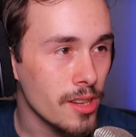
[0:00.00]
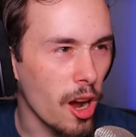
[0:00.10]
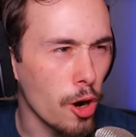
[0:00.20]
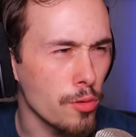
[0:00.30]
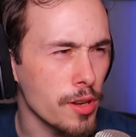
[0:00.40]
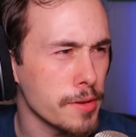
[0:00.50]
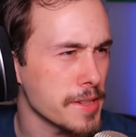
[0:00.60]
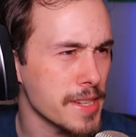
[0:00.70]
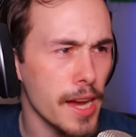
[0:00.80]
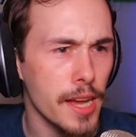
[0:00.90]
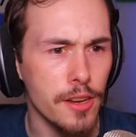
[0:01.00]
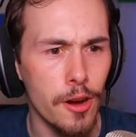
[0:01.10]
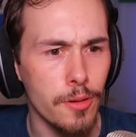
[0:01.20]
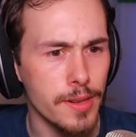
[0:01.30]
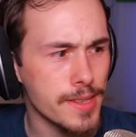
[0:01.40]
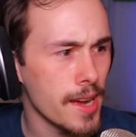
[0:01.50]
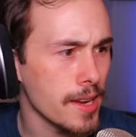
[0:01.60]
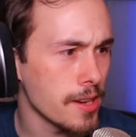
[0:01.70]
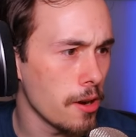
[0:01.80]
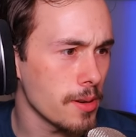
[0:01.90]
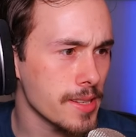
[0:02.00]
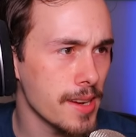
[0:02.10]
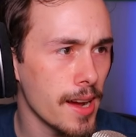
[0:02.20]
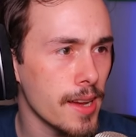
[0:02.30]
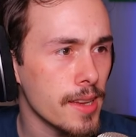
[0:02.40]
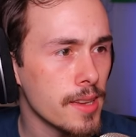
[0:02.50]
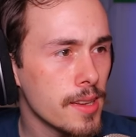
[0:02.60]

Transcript: Oh, no, it's not. No, it's not. No, it's not.